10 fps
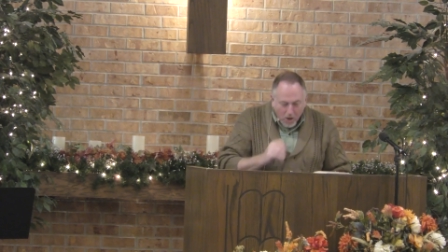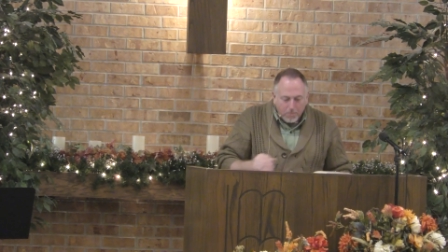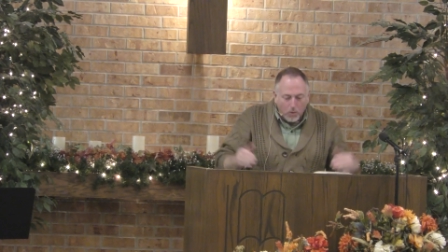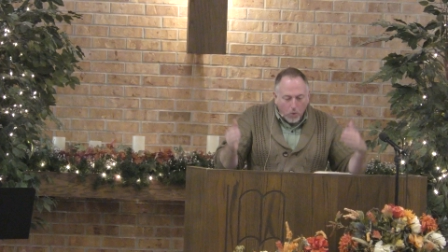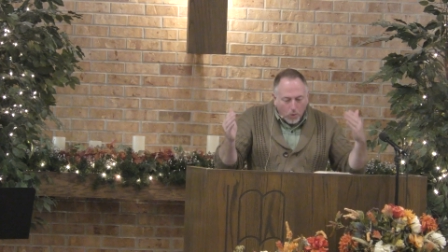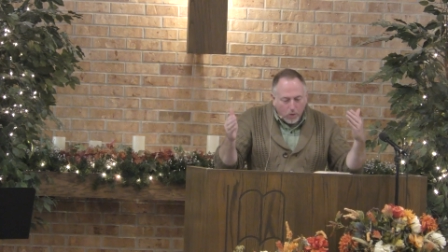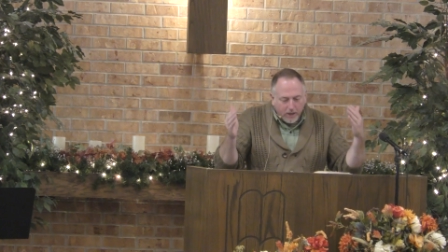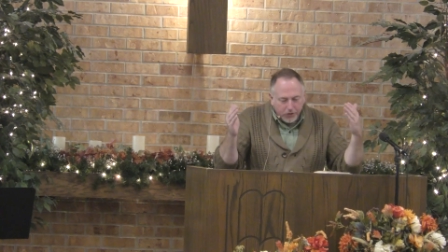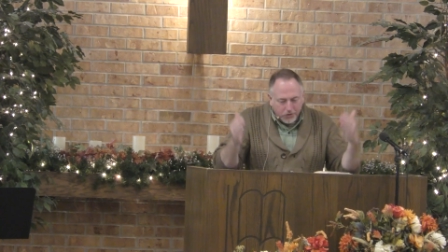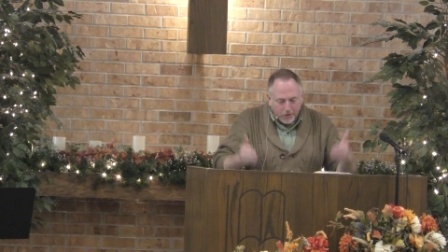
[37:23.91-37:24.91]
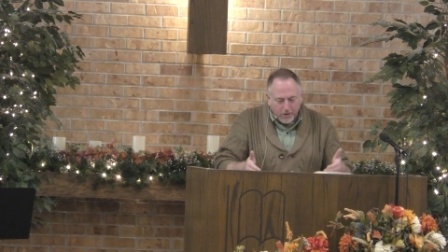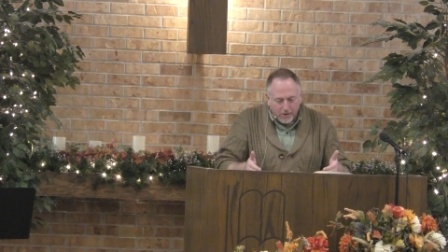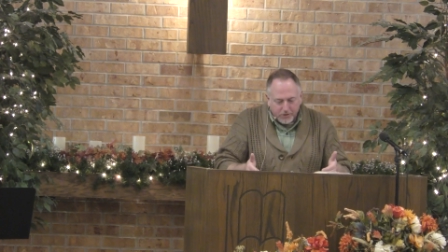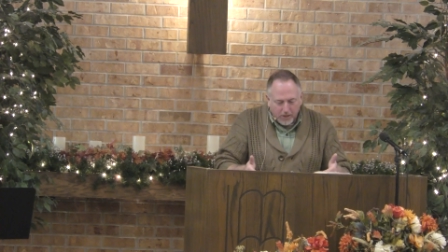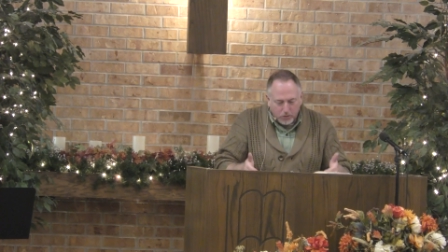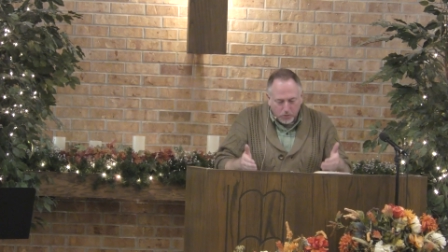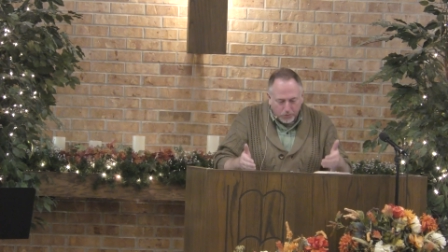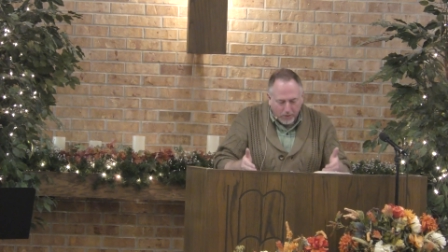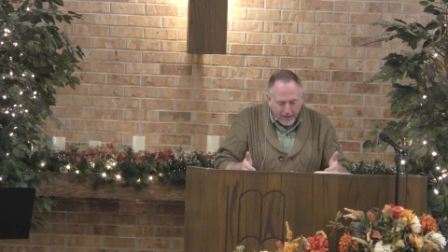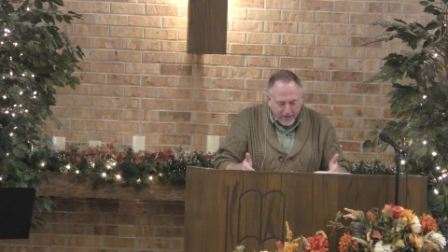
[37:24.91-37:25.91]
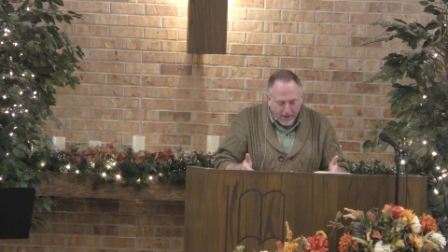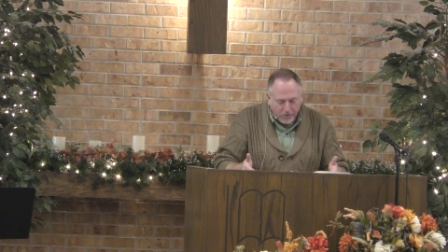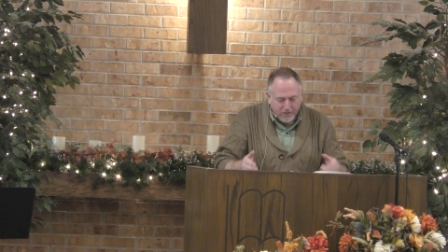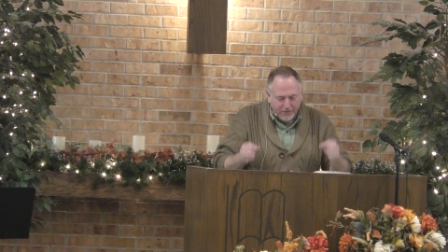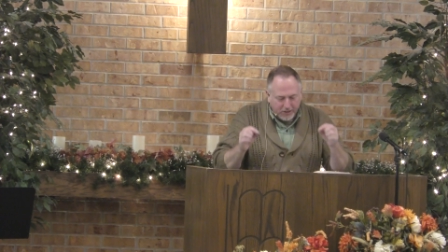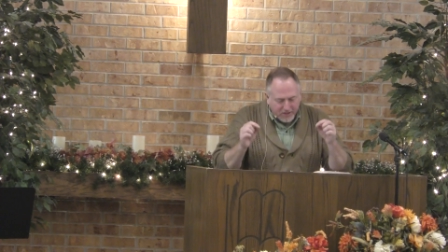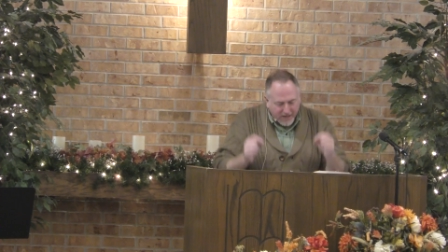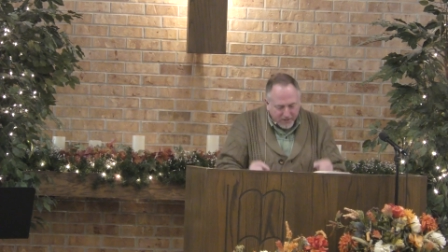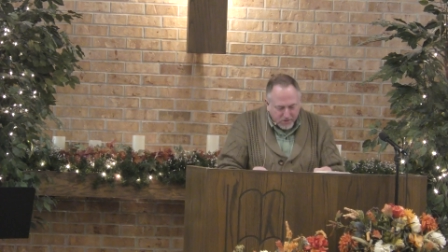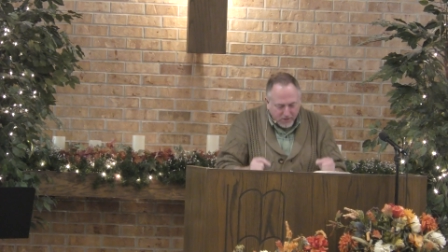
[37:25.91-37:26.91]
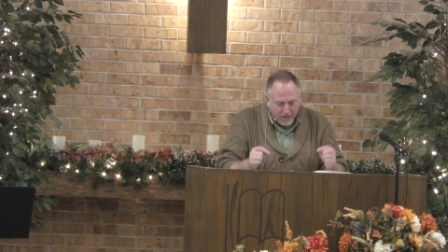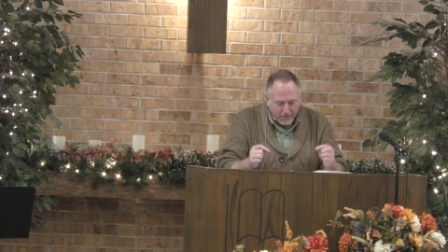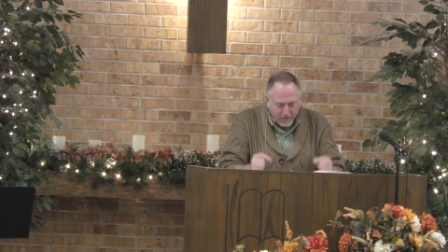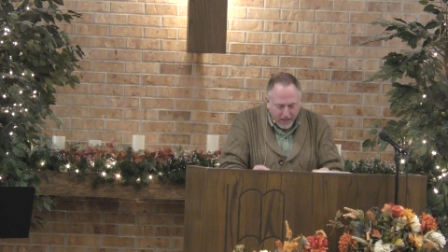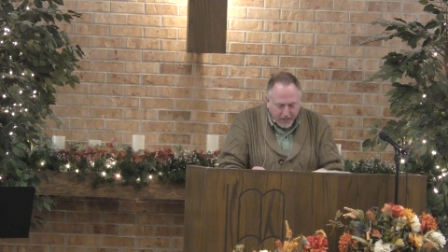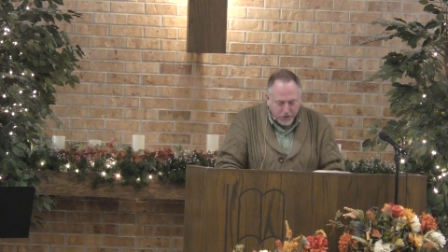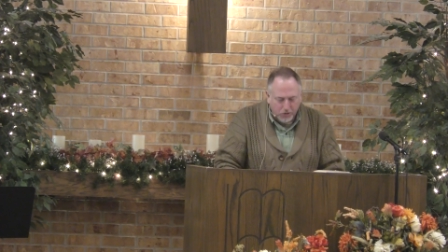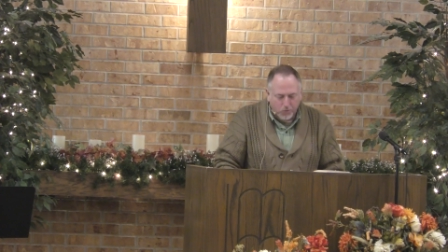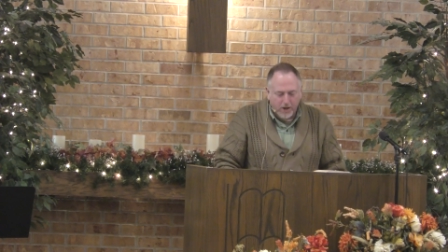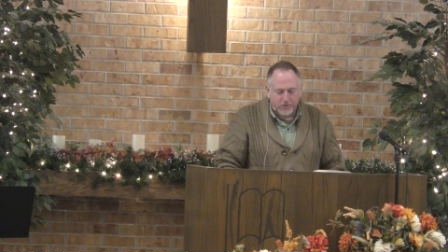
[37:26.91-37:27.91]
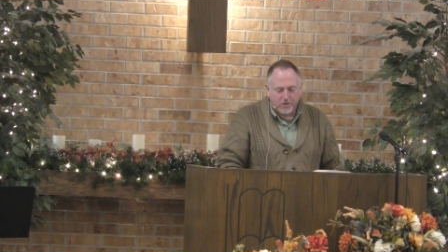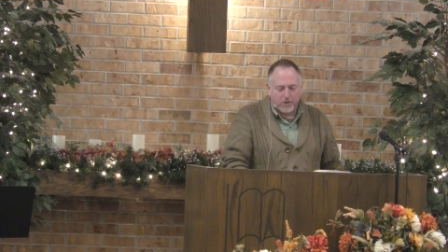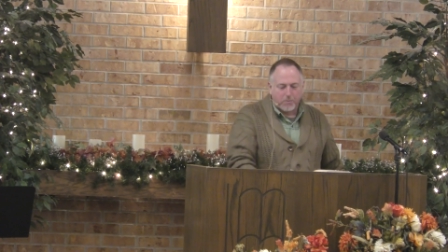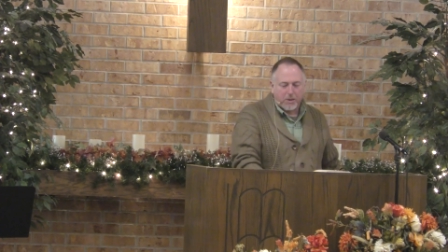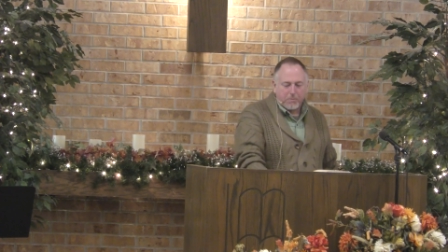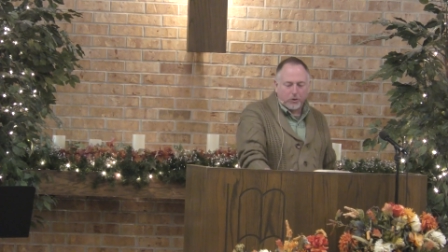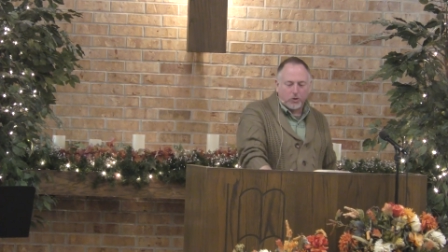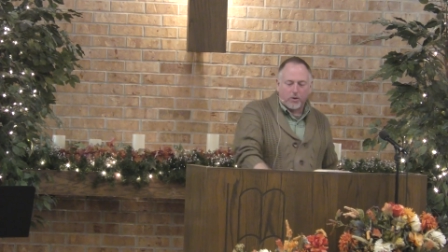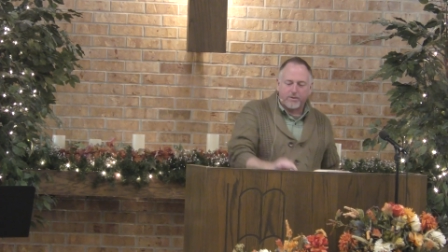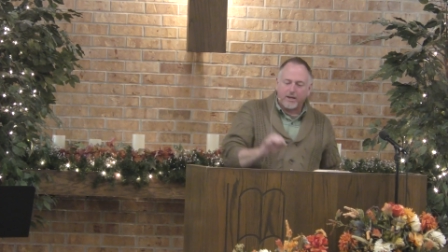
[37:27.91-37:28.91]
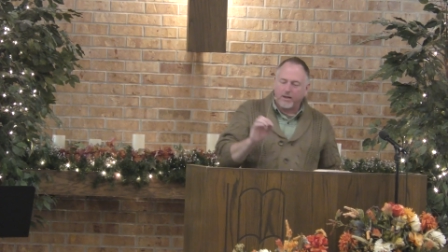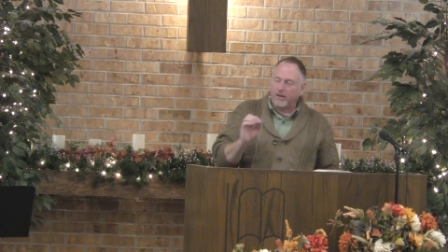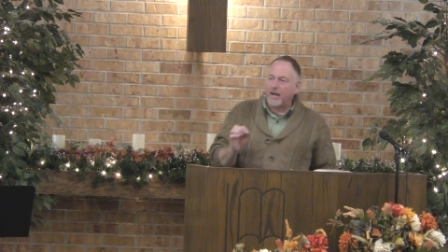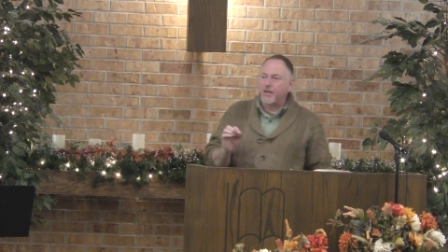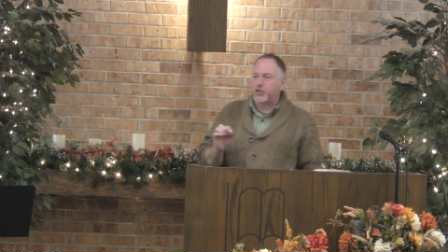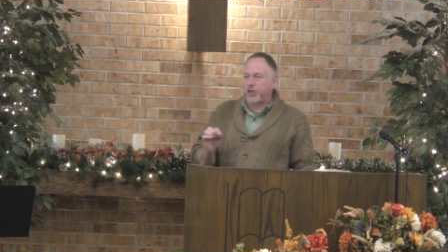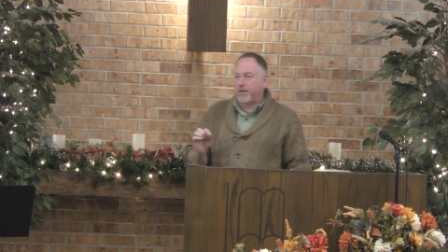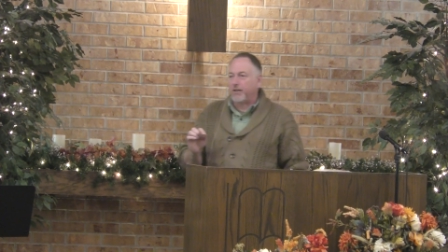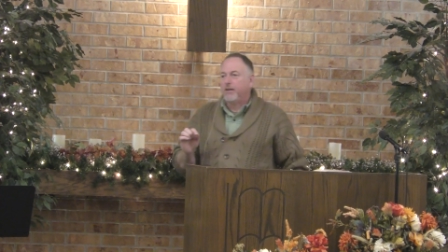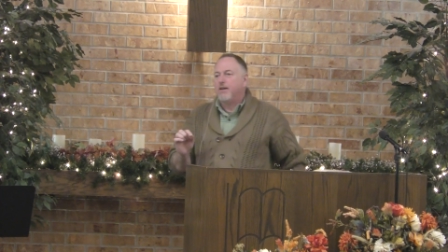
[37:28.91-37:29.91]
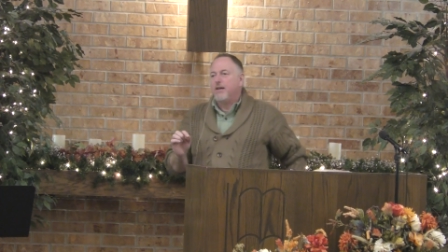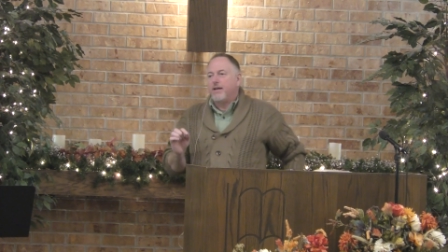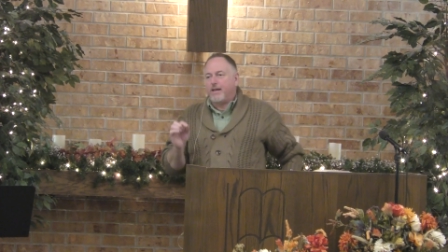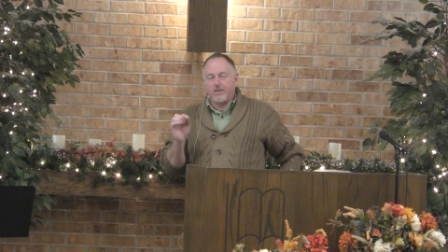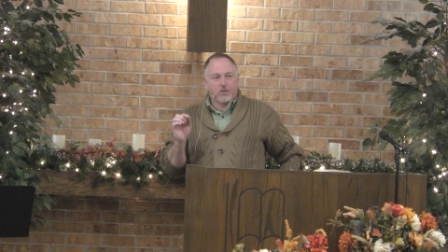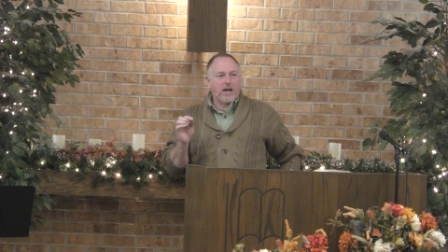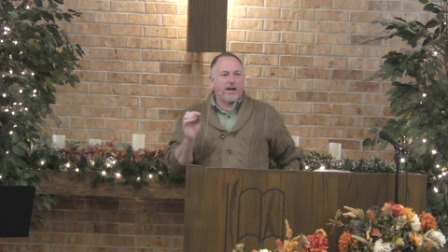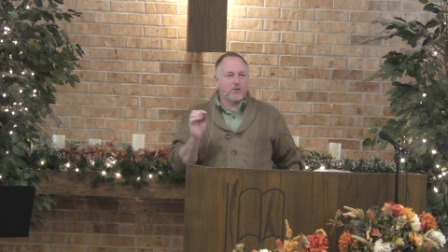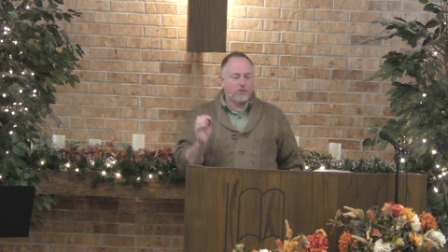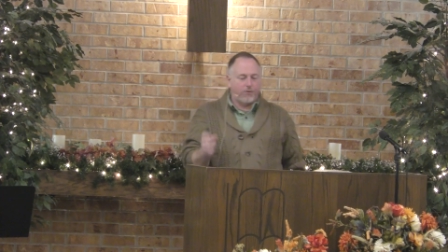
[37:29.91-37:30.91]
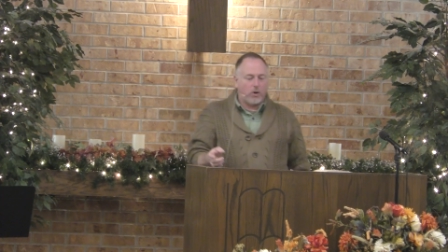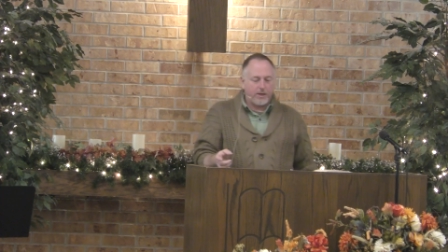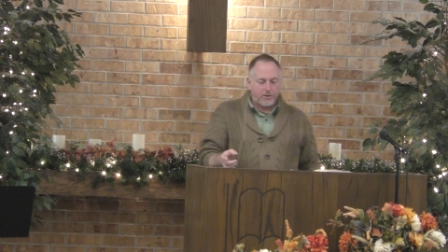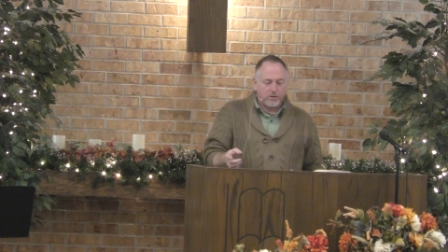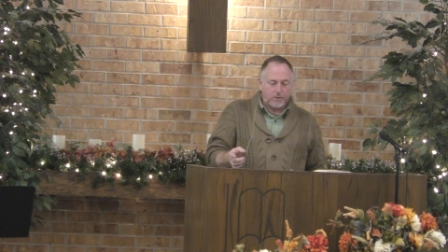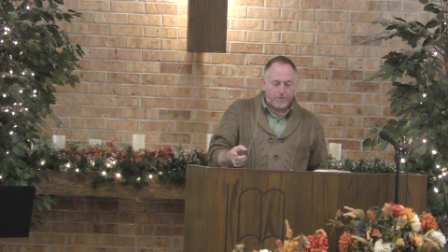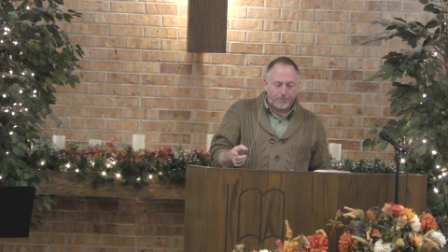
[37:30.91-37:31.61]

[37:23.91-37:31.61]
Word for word: But what we're concerning ourselves with right now is that the destiny of a nation rests on the people knowing that Elisha is God's voice.